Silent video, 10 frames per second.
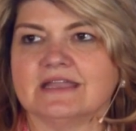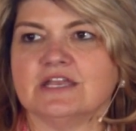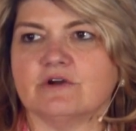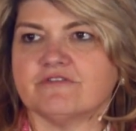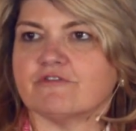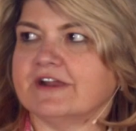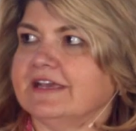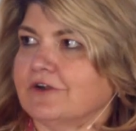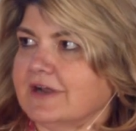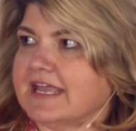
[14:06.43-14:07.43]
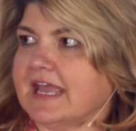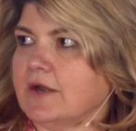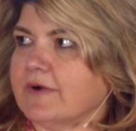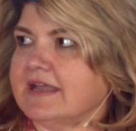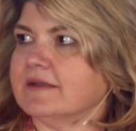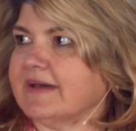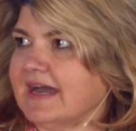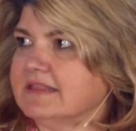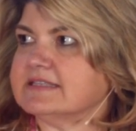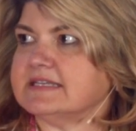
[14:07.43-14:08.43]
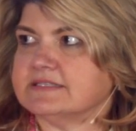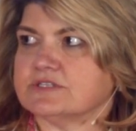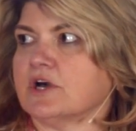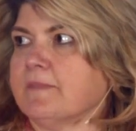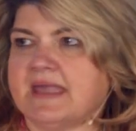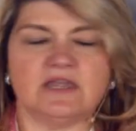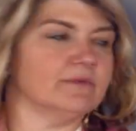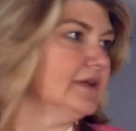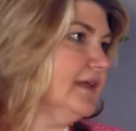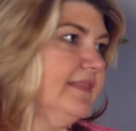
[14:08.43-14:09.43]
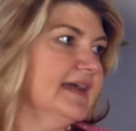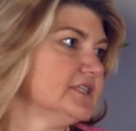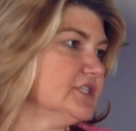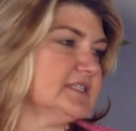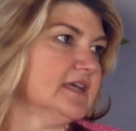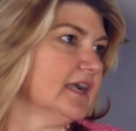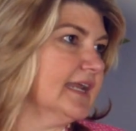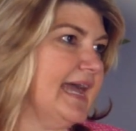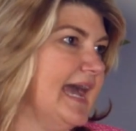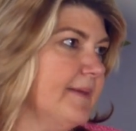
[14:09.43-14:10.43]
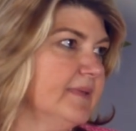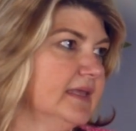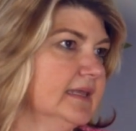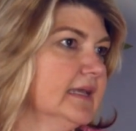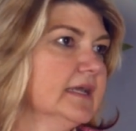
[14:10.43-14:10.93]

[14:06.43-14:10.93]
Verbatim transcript: you know a front end or a gateway, and behind the scenes is all manual, and that's just not going to happen.